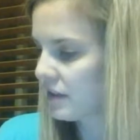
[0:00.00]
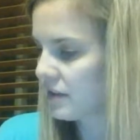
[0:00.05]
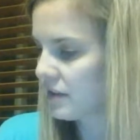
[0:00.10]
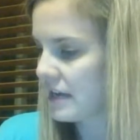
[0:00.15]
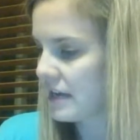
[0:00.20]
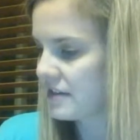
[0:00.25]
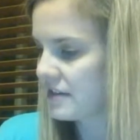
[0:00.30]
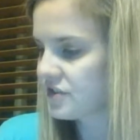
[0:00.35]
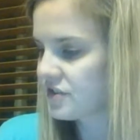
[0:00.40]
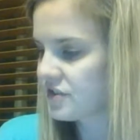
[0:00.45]

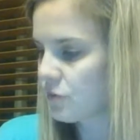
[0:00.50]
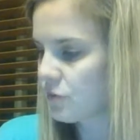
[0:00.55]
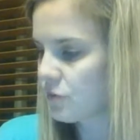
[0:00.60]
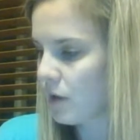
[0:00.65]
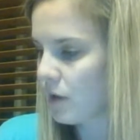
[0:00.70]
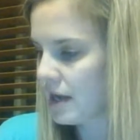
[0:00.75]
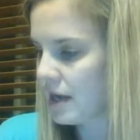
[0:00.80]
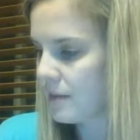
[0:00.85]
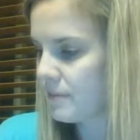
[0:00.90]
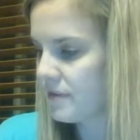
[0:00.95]
They
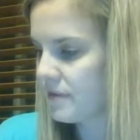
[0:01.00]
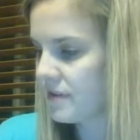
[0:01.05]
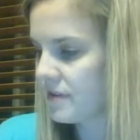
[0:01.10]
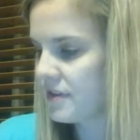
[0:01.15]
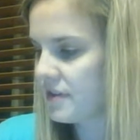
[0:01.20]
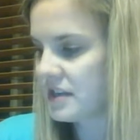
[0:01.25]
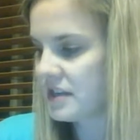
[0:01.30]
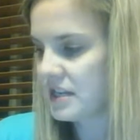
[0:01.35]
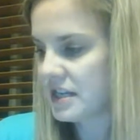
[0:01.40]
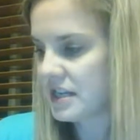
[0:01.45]
describe
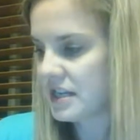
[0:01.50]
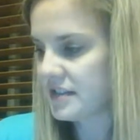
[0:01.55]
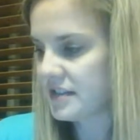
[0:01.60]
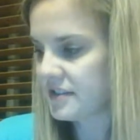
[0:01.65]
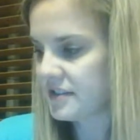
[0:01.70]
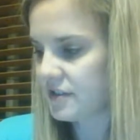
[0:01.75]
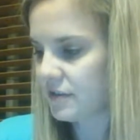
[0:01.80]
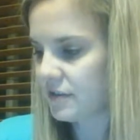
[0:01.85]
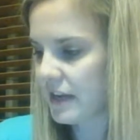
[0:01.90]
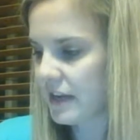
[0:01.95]
the NEDS
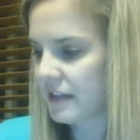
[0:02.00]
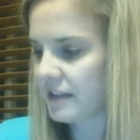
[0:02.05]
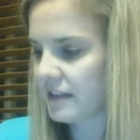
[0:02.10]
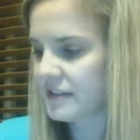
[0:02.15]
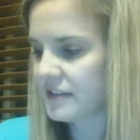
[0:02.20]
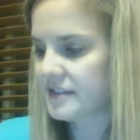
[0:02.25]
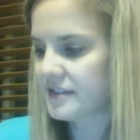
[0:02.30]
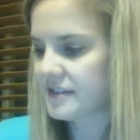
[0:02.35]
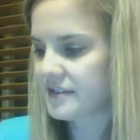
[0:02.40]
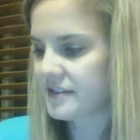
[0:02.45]

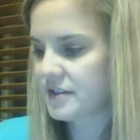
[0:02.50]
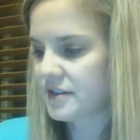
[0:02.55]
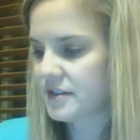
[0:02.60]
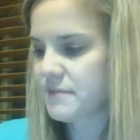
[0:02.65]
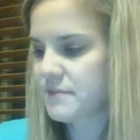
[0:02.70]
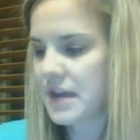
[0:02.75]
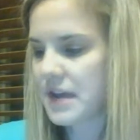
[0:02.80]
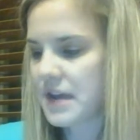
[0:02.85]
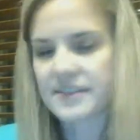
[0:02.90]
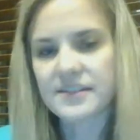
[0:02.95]
surveillance
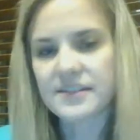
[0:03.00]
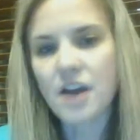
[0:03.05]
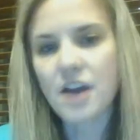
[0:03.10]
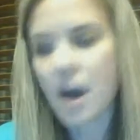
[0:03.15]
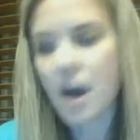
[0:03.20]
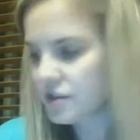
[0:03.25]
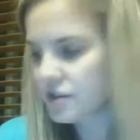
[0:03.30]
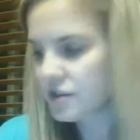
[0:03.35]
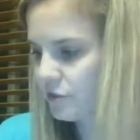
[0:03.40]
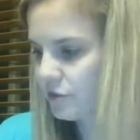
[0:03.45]
system as a
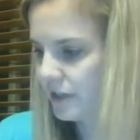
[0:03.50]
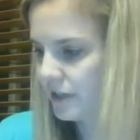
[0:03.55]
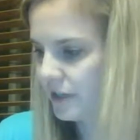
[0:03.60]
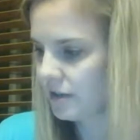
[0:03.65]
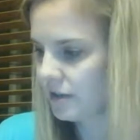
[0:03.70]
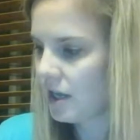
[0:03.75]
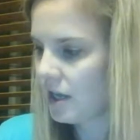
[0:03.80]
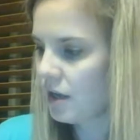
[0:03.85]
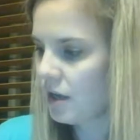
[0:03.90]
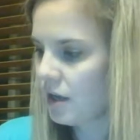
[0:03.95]

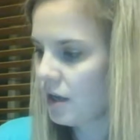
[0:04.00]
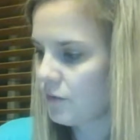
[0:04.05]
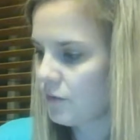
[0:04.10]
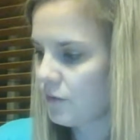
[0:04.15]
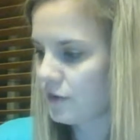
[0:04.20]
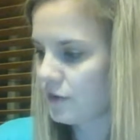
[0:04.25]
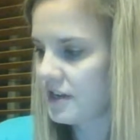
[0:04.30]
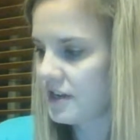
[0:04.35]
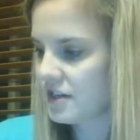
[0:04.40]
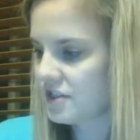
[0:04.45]
conduit
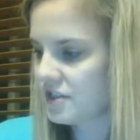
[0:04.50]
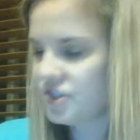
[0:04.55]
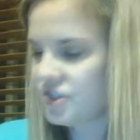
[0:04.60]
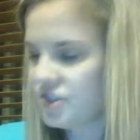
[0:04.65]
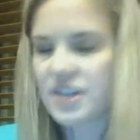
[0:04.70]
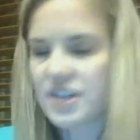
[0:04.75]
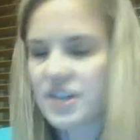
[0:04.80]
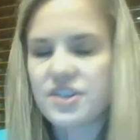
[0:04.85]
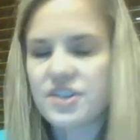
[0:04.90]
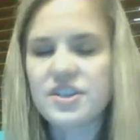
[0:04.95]
for the
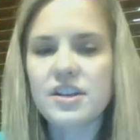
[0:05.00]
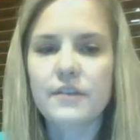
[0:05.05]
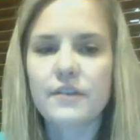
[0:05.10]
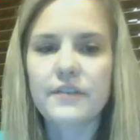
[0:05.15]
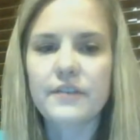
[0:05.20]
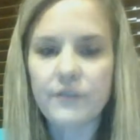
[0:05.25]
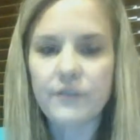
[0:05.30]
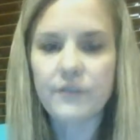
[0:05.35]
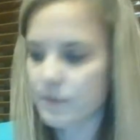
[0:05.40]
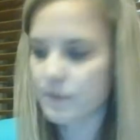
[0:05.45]
exchanging
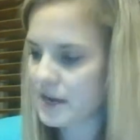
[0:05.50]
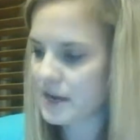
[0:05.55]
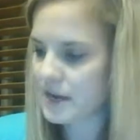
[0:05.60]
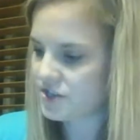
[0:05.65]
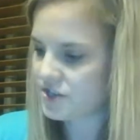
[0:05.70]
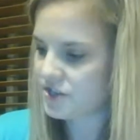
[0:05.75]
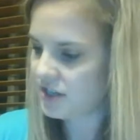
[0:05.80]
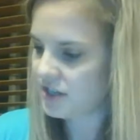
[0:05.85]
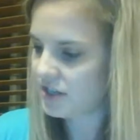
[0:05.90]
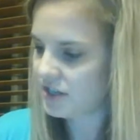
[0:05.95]
of
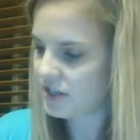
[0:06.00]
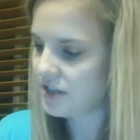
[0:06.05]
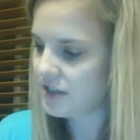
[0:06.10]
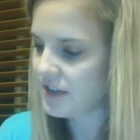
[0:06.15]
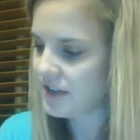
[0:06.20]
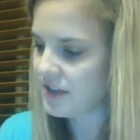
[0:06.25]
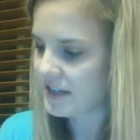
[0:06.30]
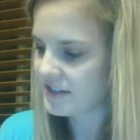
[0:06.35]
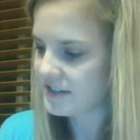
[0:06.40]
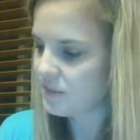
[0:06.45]
information
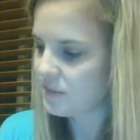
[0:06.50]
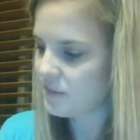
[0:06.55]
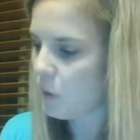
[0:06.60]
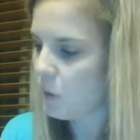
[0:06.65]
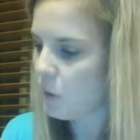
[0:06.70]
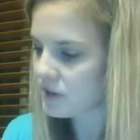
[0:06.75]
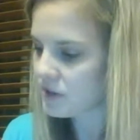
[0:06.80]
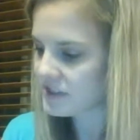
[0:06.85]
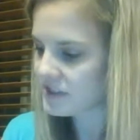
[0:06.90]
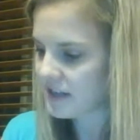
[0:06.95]
that
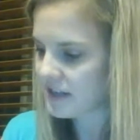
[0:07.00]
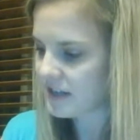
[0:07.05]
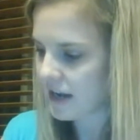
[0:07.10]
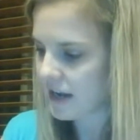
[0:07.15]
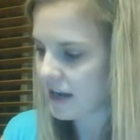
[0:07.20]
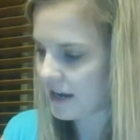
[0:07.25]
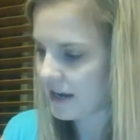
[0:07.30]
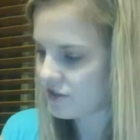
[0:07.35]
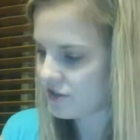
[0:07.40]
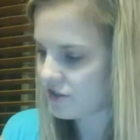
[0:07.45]
supports the
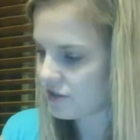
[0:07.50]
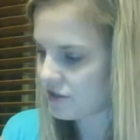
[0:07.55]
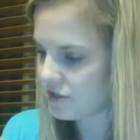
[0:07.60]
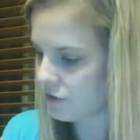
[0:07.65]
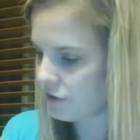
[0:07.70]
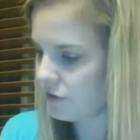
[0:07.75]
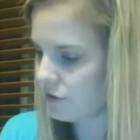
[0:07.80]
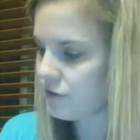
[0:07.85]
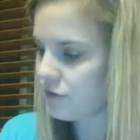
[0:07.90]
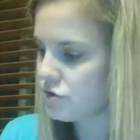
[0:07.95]

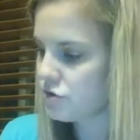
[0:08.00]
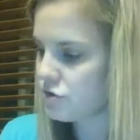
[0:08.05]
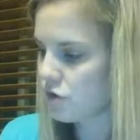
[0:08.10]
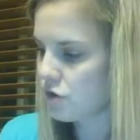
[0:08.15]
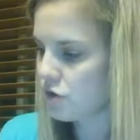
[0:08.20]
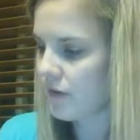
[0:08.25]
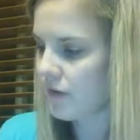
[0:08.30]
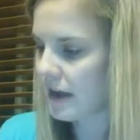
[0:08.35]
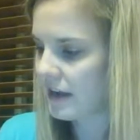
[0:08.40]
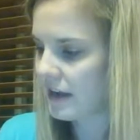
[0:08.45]
National
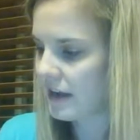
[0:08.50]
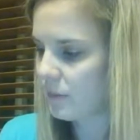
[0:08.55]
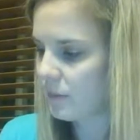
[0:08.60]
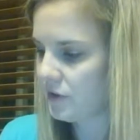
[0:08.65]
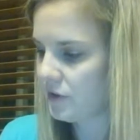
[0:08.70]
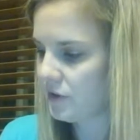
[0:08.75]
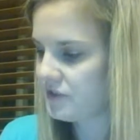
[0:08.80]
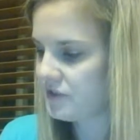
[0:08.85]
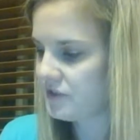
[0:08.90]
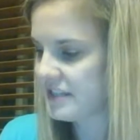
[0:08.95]

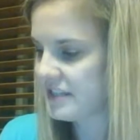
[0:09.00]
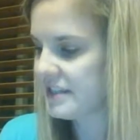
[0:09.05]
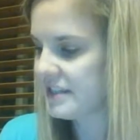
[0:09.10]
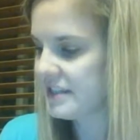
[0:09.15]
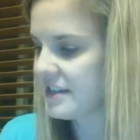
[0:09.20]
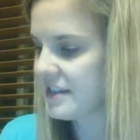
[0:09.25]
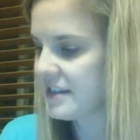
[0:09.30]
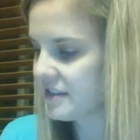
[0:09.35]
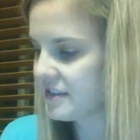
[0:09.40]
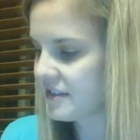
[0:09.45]
Notifiable
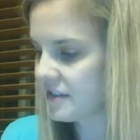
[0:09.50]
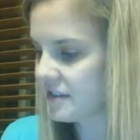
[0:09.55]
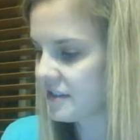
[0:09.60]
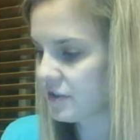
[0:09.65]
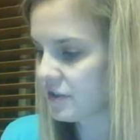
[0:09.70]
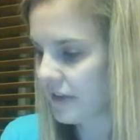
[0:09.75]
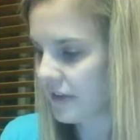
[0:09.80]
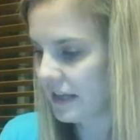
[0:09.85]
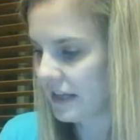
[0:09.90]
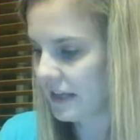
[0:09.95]
Disease
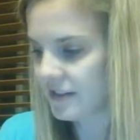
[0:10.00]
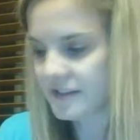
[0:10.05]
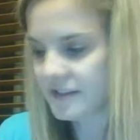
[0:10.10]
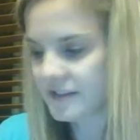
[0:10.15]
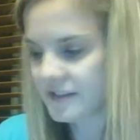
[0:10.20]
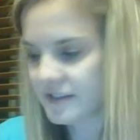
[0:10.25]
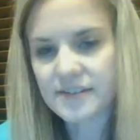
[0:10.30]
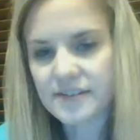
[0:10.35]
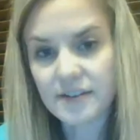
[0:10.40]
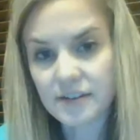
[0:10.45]

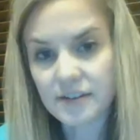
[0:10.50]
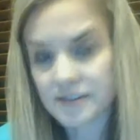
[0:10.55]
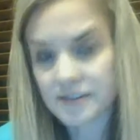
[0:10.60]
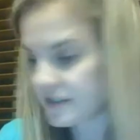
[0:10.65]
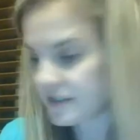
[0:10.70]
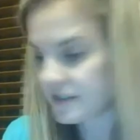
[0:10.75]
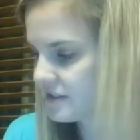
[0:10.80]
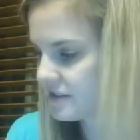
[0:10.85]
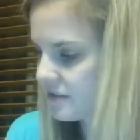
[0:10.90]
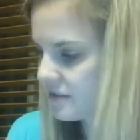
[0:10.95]
Surveillance
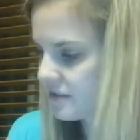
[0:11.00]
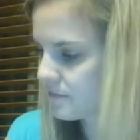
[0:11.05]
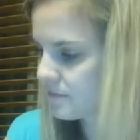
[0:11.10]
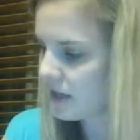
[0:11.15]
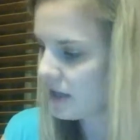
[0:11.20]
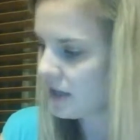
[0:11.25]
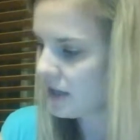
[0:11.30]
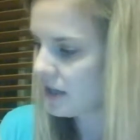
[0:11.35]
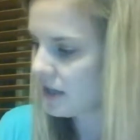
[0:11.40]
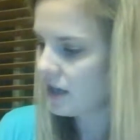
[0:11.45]
System.
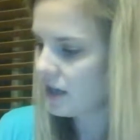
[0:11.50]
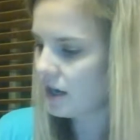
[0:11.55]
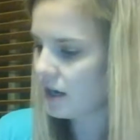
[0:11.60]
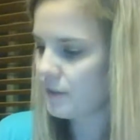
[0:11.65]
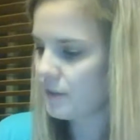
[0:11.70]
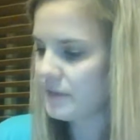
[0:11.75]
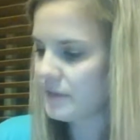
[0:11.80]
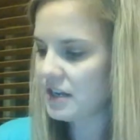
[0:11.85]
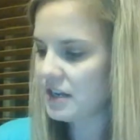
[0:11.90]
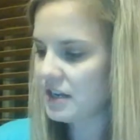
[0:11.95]

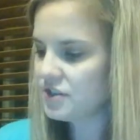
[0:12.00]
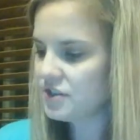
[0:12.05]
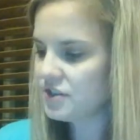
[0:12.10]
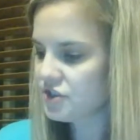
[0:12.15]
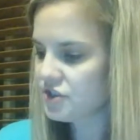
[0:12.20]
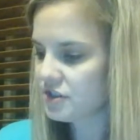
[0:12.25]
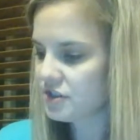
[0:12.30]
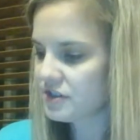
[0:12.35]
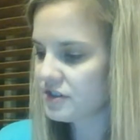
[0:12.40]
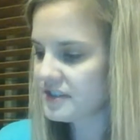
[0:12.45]
It
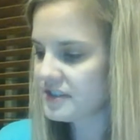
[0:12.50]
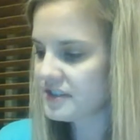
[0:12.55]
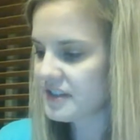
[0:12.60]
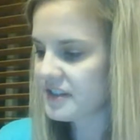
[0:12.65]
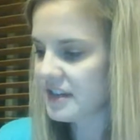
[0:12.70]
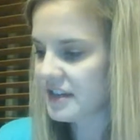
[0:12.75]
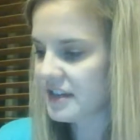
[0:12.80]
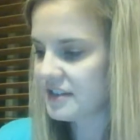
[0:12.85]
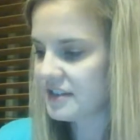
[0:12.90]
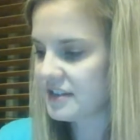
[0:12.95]
ensures
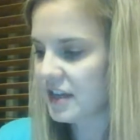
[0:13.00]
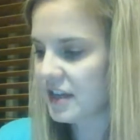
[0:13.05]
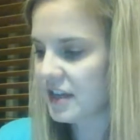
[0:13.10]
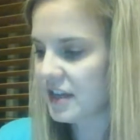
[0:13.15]
that